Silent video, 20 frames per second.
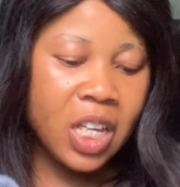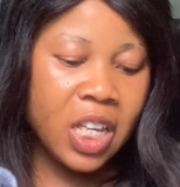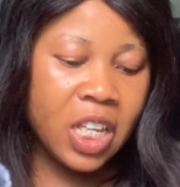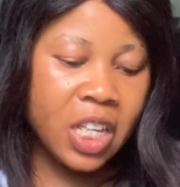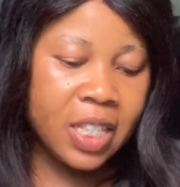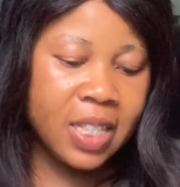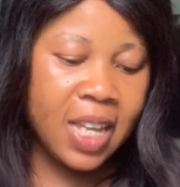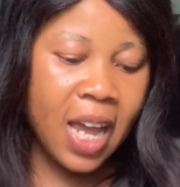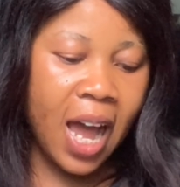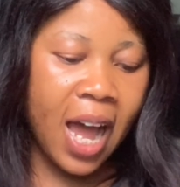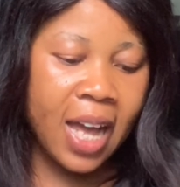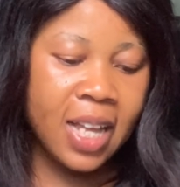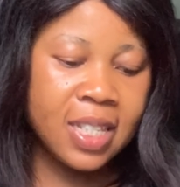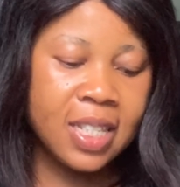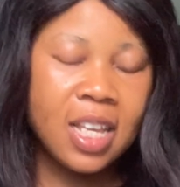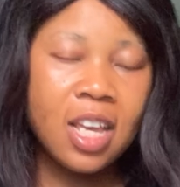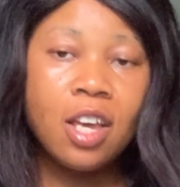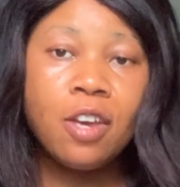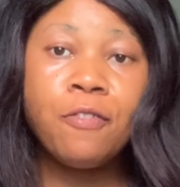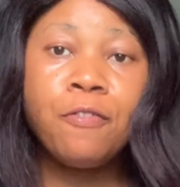It
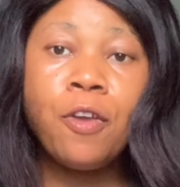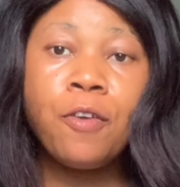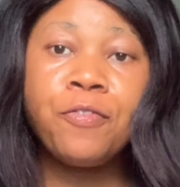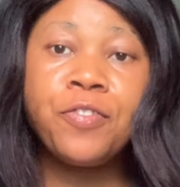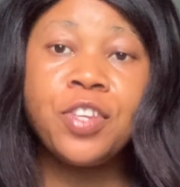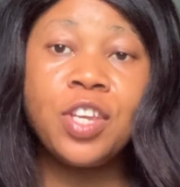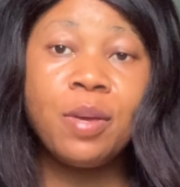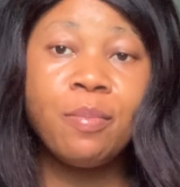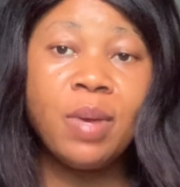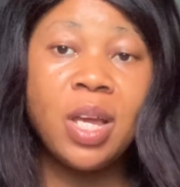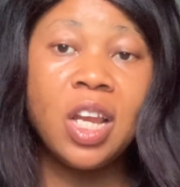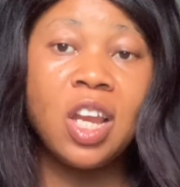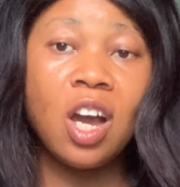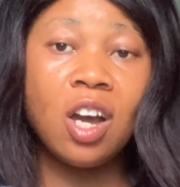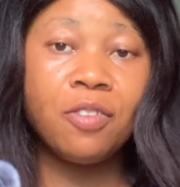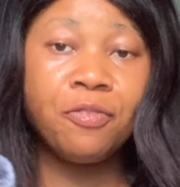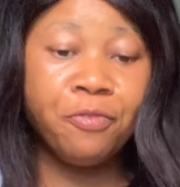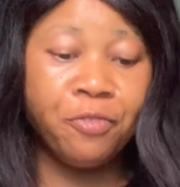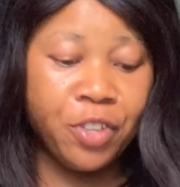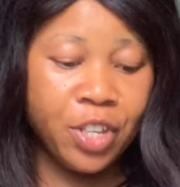has 50
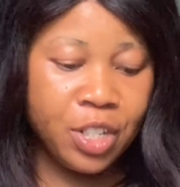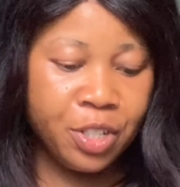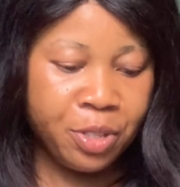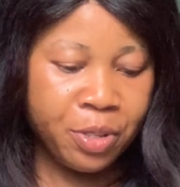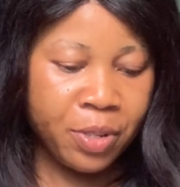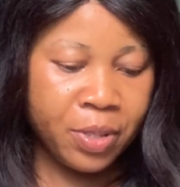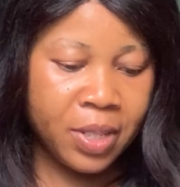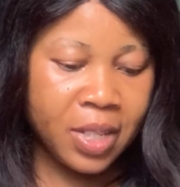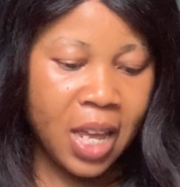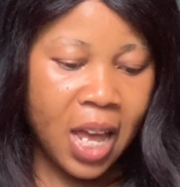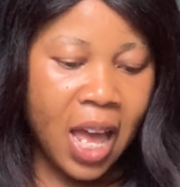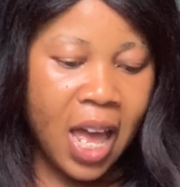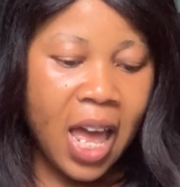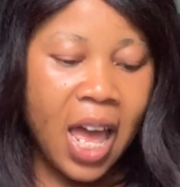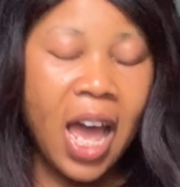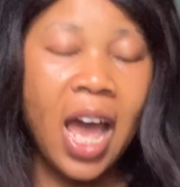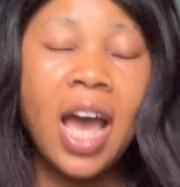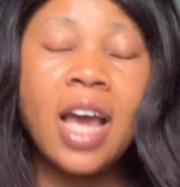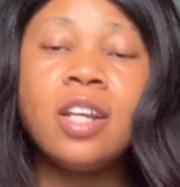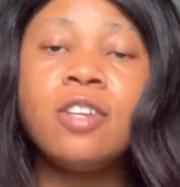million videos
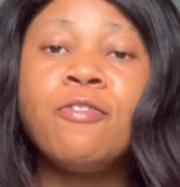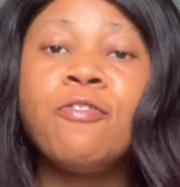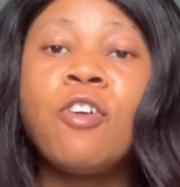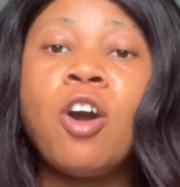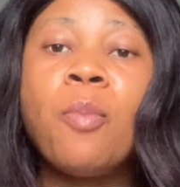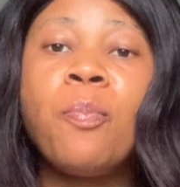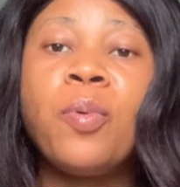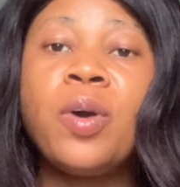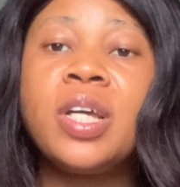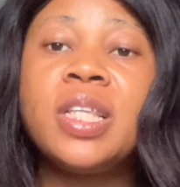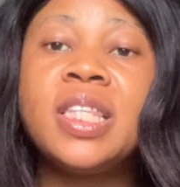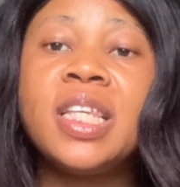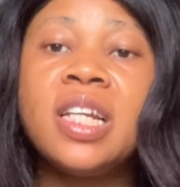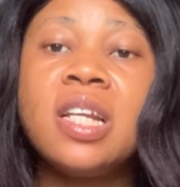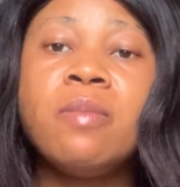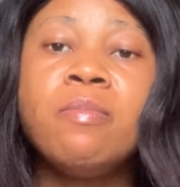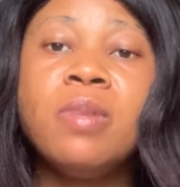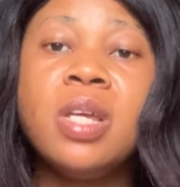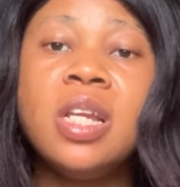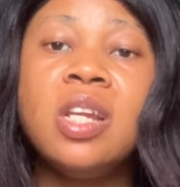and
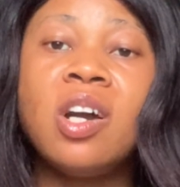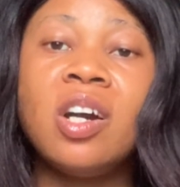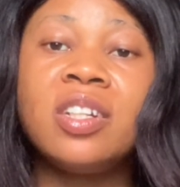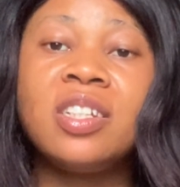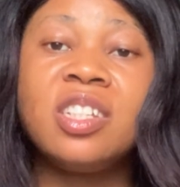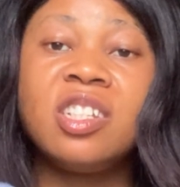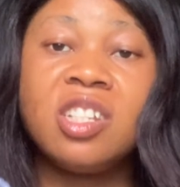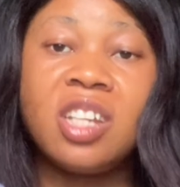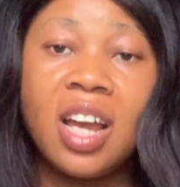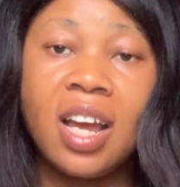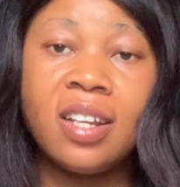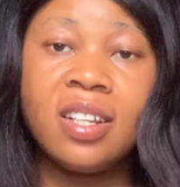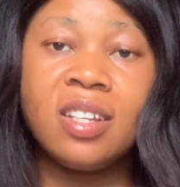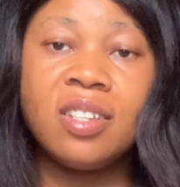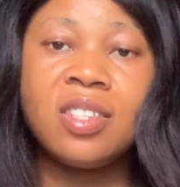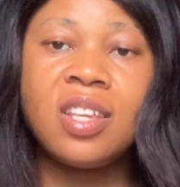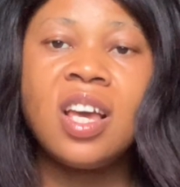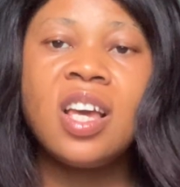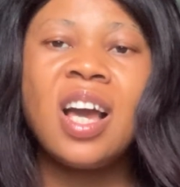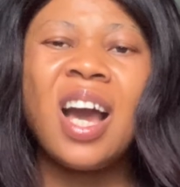4.3 million
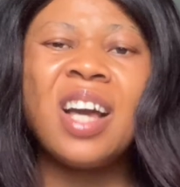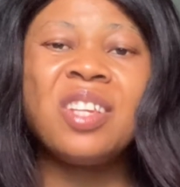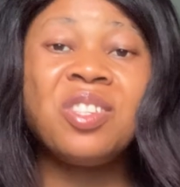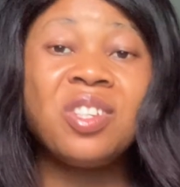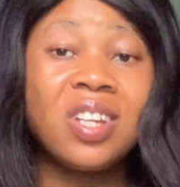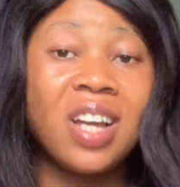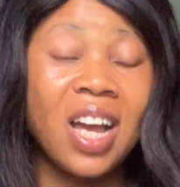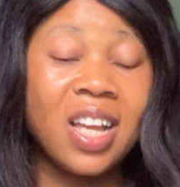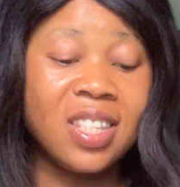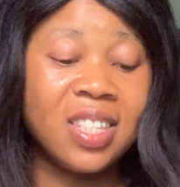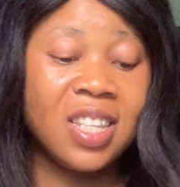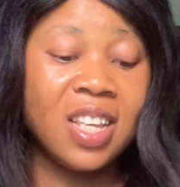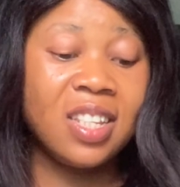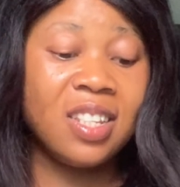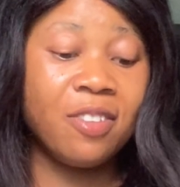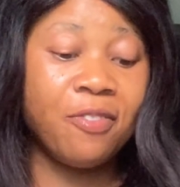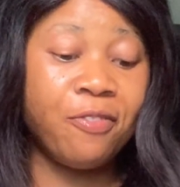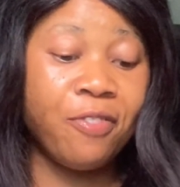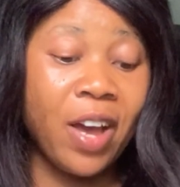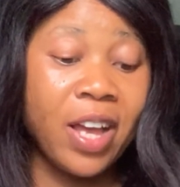channels. As you can see,
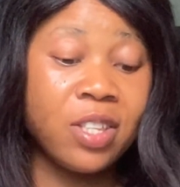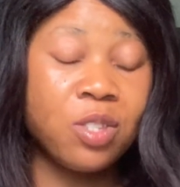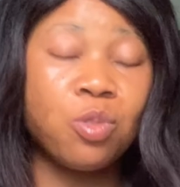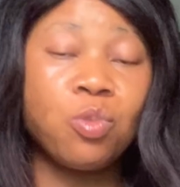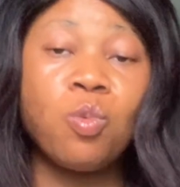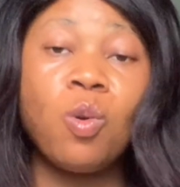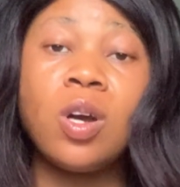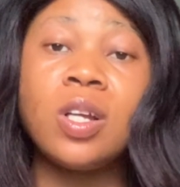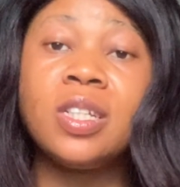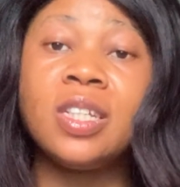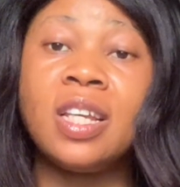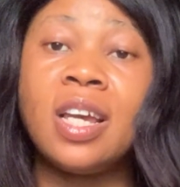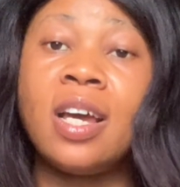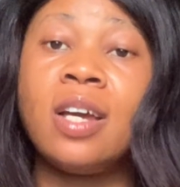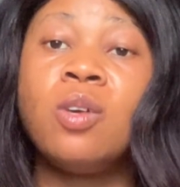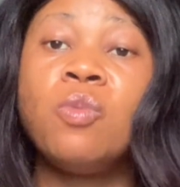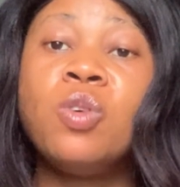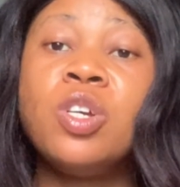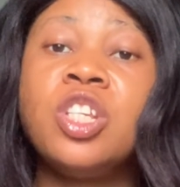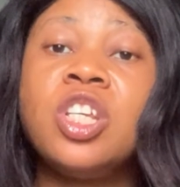the first one
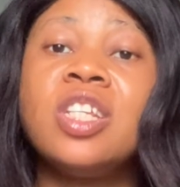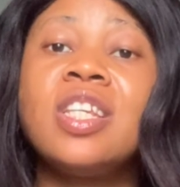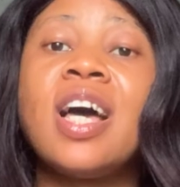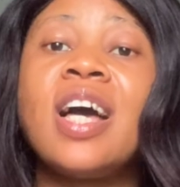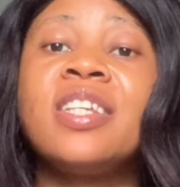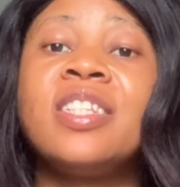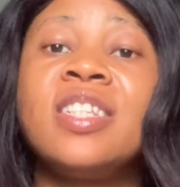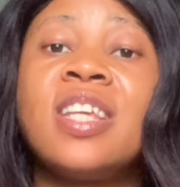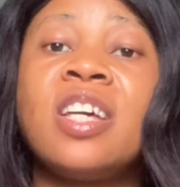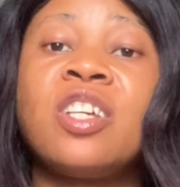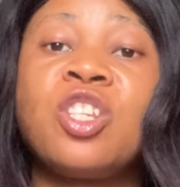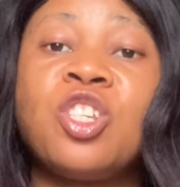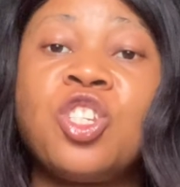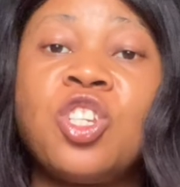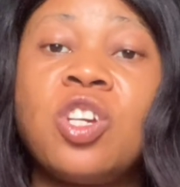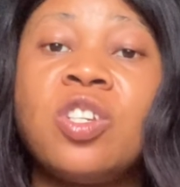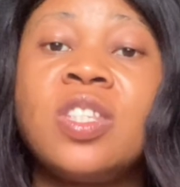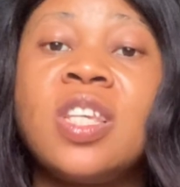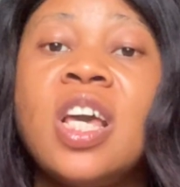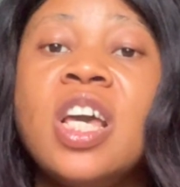there, which is hashtag
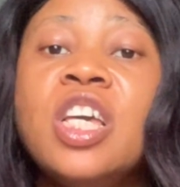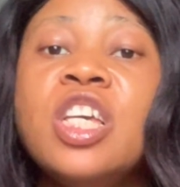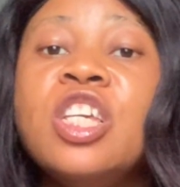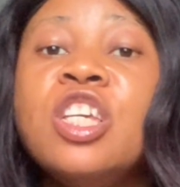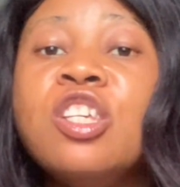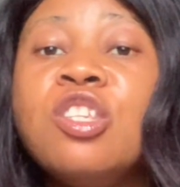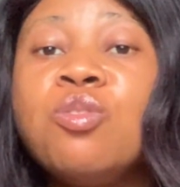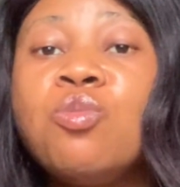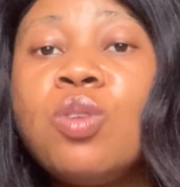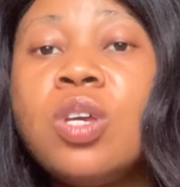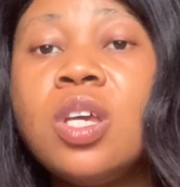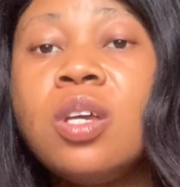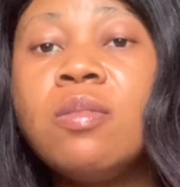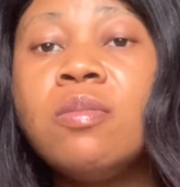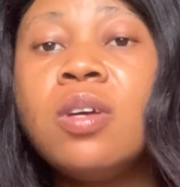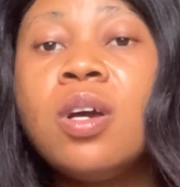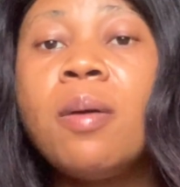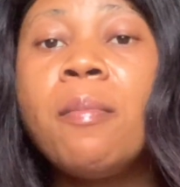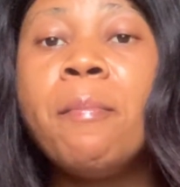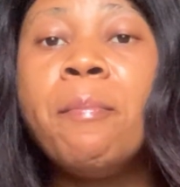short, is
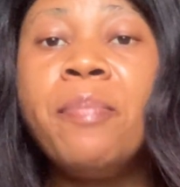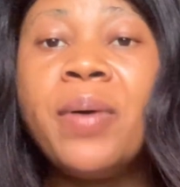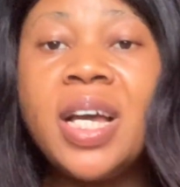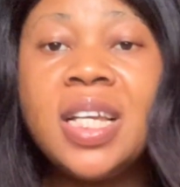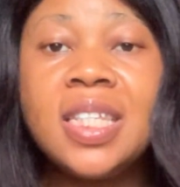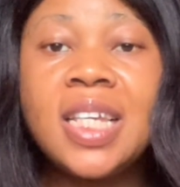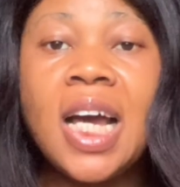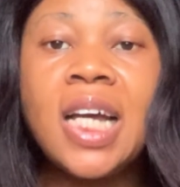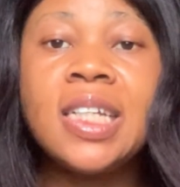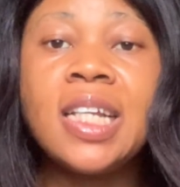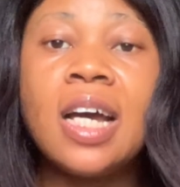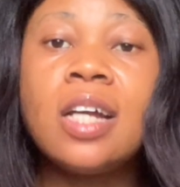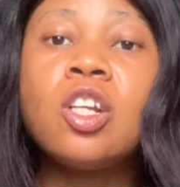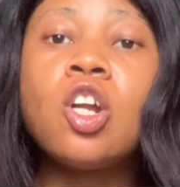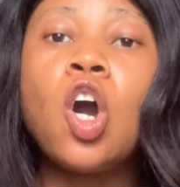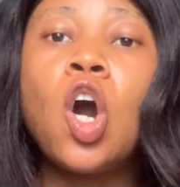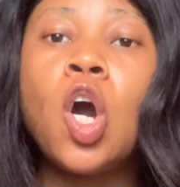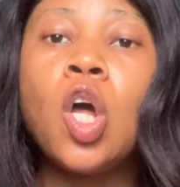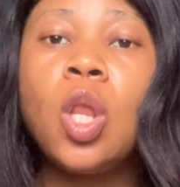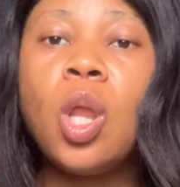doing better
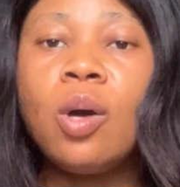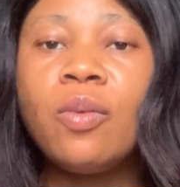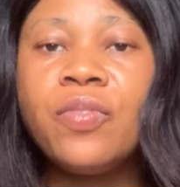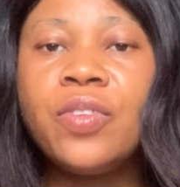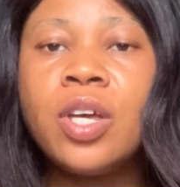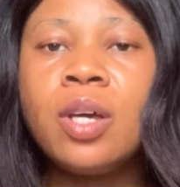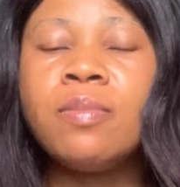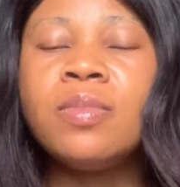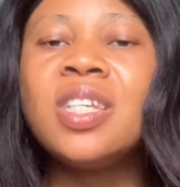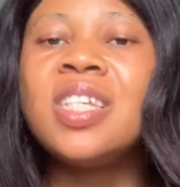than all of them.